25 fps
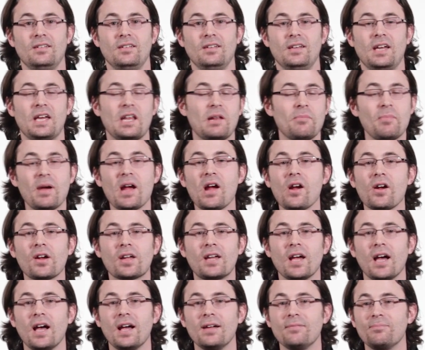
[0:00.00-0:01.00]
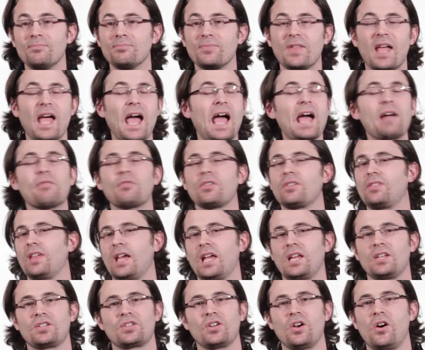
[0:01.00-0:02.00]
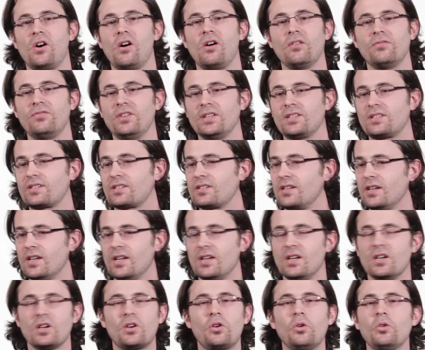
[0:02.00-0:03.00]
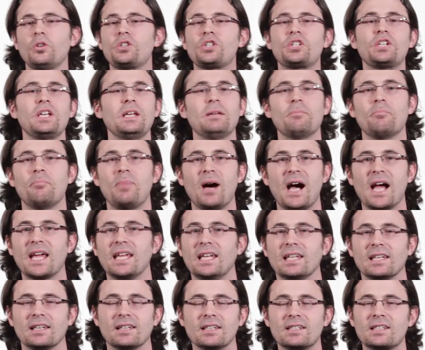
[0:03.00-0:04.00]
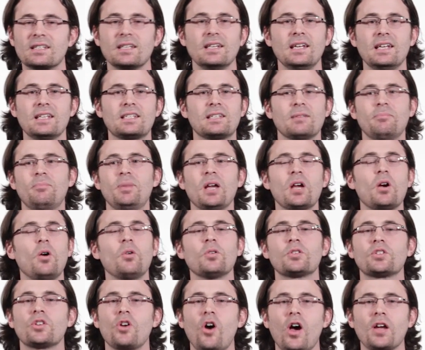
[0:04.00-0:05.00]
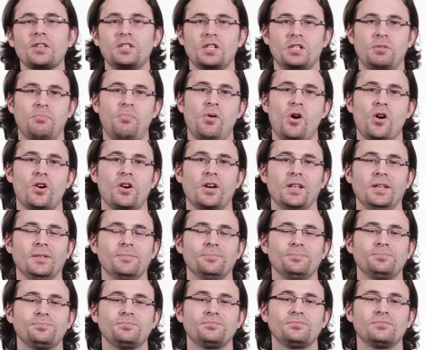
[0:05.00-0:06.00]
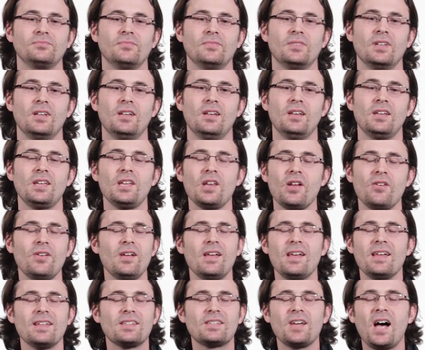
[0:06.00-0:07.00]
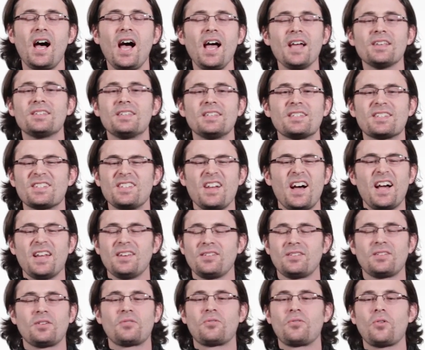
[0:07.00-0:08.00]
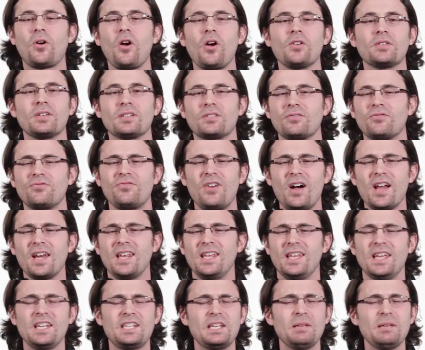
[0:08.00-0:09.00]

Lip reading: In America, everything's off. It's kulshim bayin. It's a big old sausage party. To us, it's not gross. It's funny.